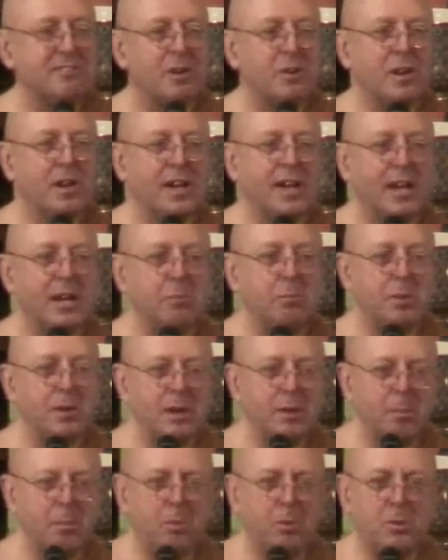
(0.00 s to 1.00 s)
okay
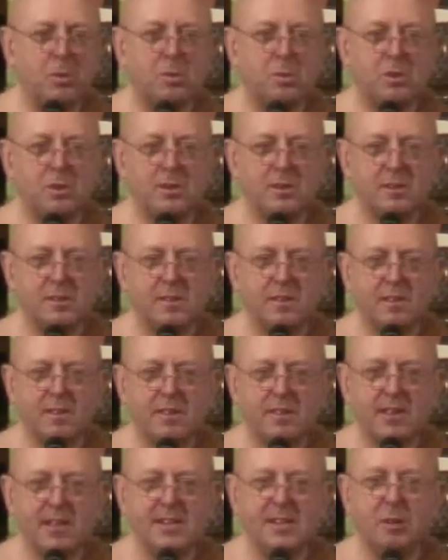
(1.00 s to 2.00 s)
people.
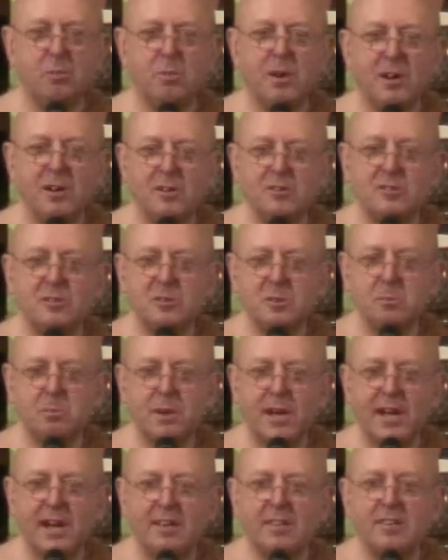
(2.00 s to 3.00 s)
They've done one or two
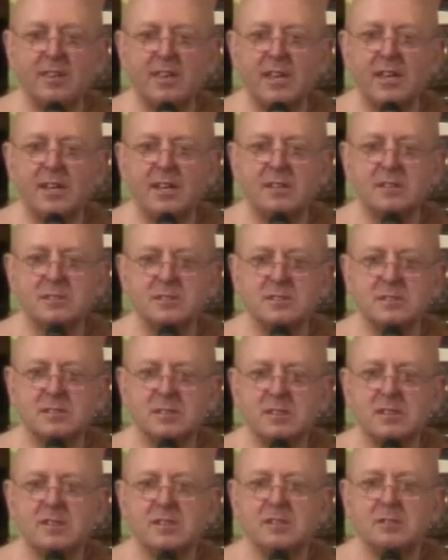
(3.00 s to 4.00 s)
bad things.
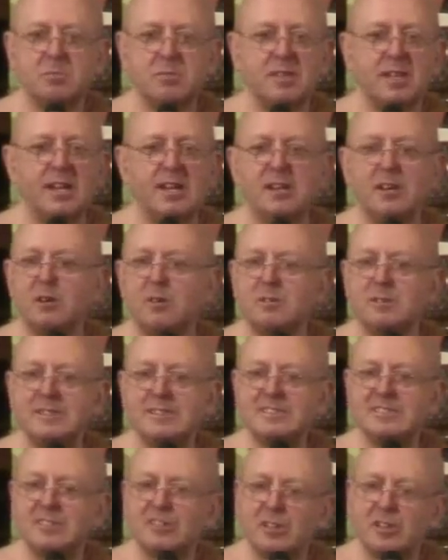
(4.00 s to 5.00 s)
But they don't
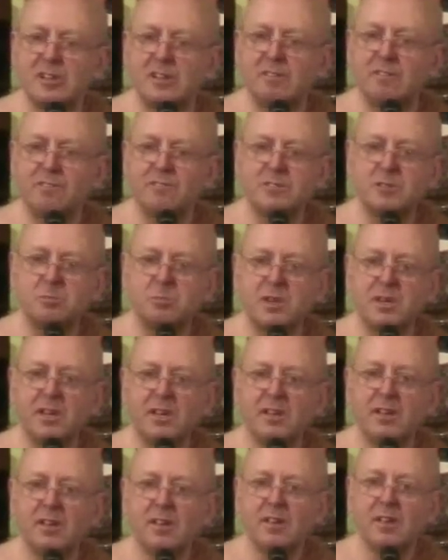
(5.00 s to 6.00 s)
deserve to be
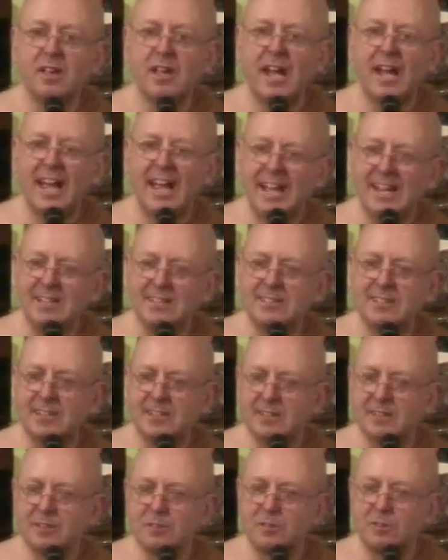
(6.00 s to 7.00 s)

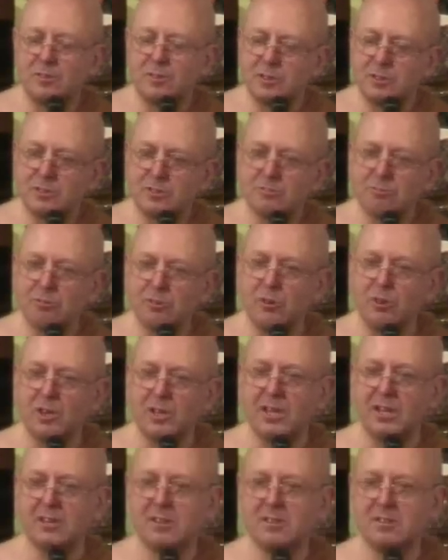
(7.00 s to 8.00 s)
hated or
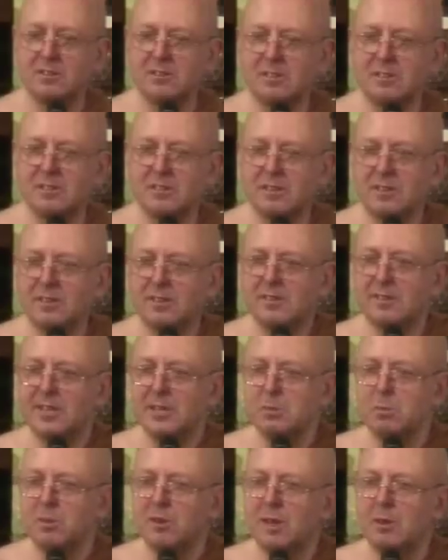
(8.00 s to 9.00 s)
destroyed.
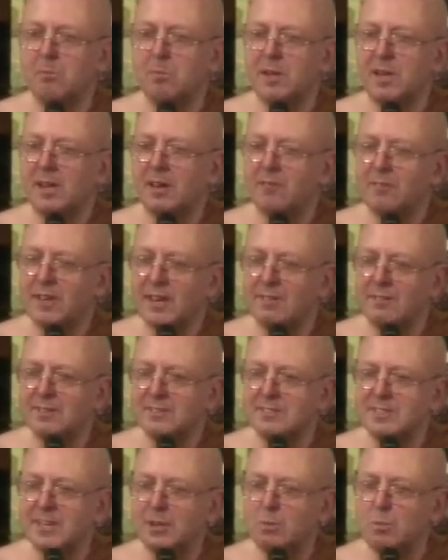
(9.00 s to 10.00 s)
That's what I mean. I've never
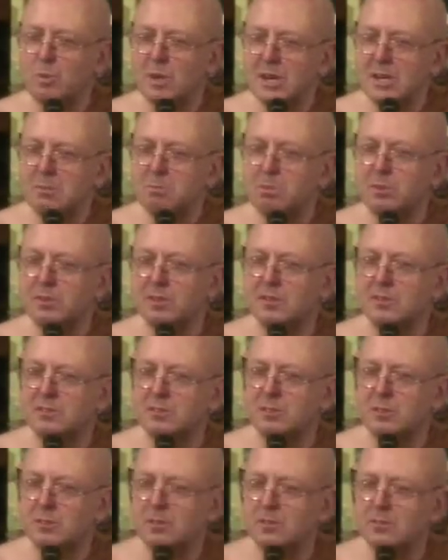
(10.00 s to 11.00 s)
seen one
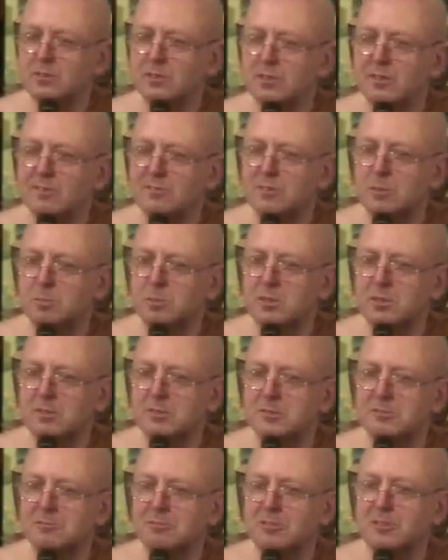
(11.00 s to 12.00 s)
person who deserves to be
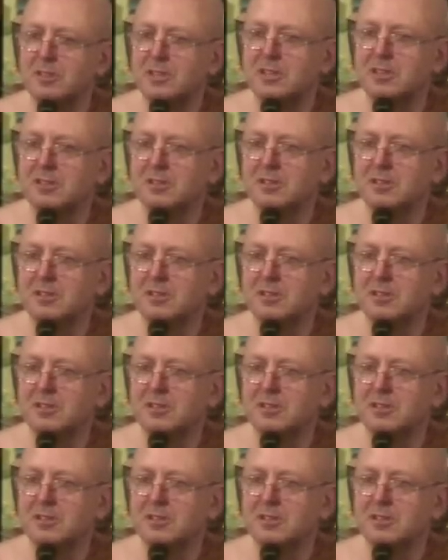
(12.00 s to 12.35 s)
destroyed.